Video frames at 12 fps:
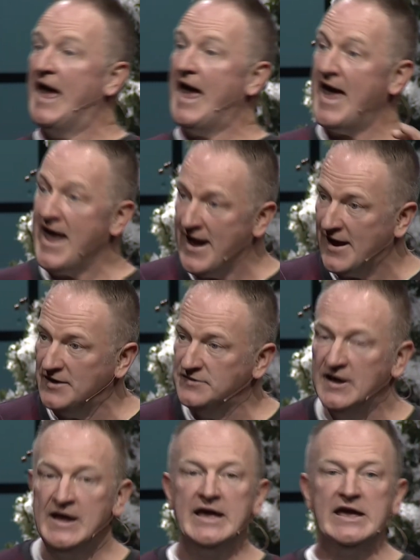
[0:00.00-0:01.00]
and
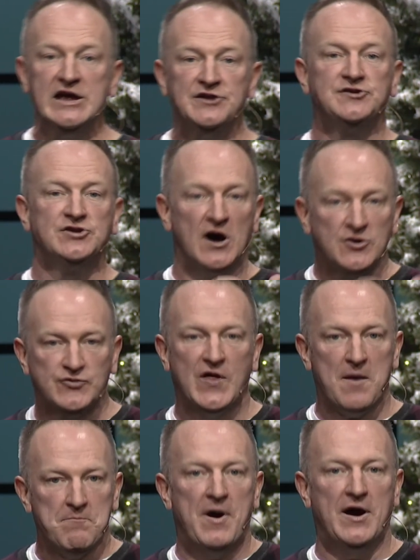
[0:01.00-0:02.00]
he took
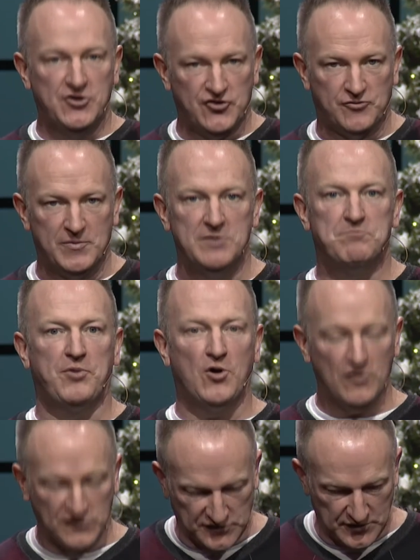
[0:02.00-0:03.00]
that punishment
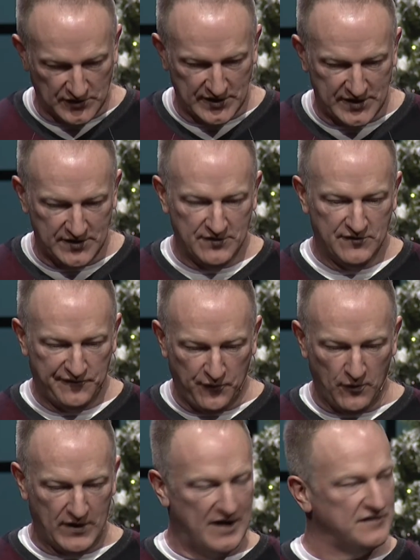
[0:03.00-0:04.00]
personally
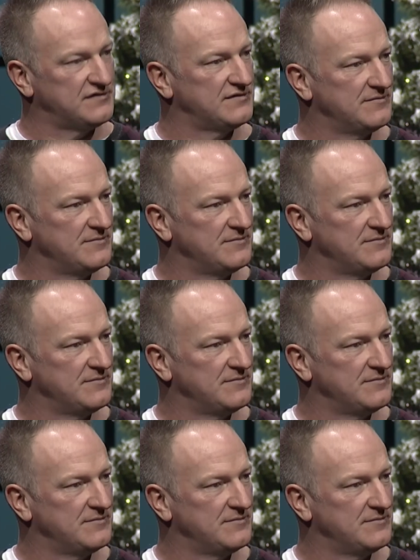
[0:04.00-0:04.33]
for us.